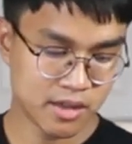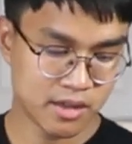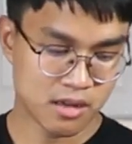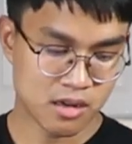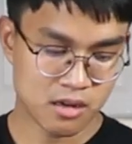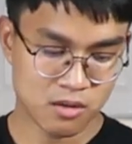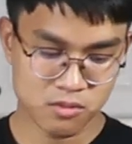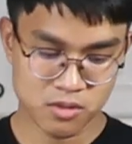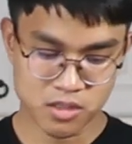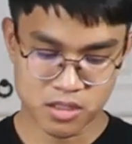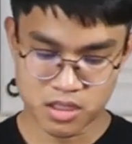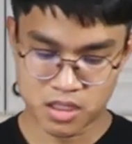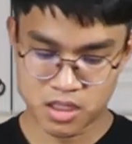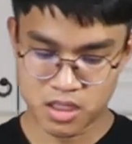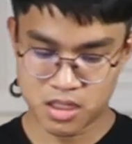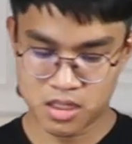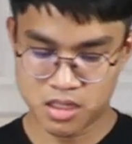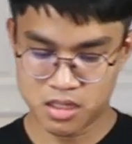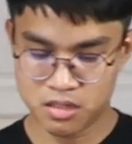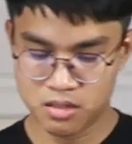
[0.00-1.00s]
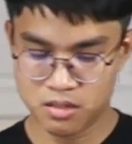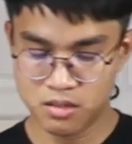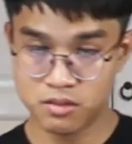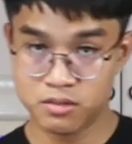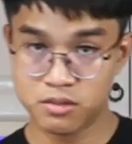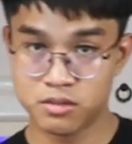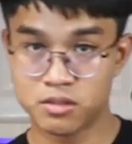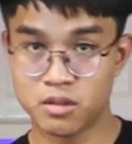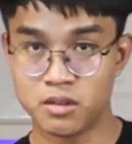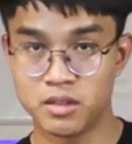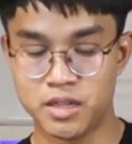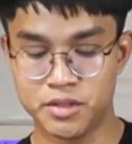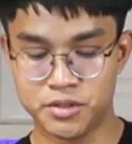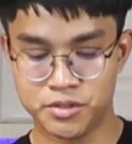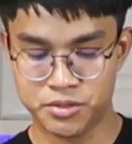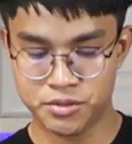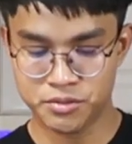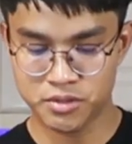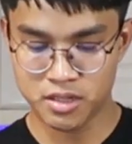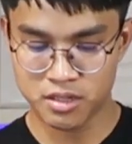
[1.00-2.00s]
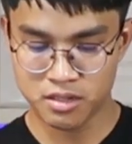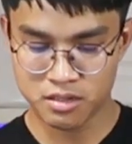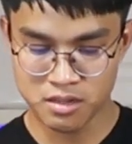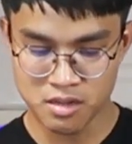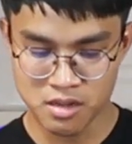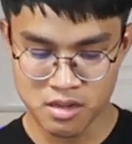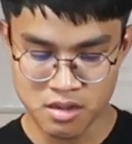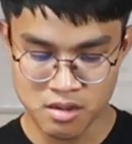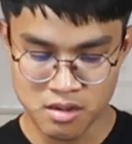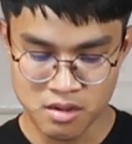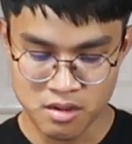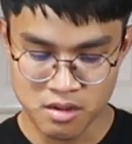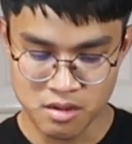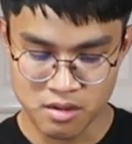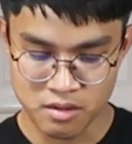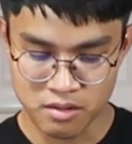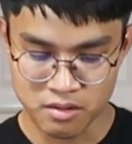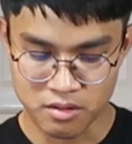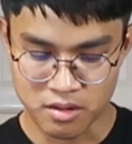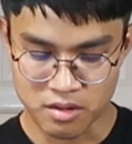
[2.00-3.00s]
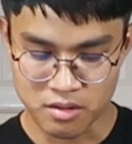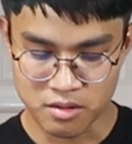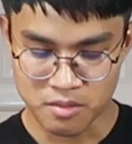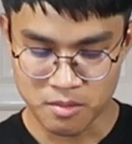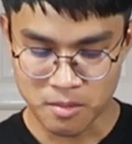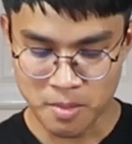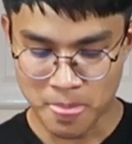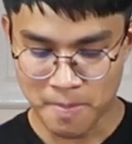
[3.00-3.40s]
take our salt and sugar. I'm going to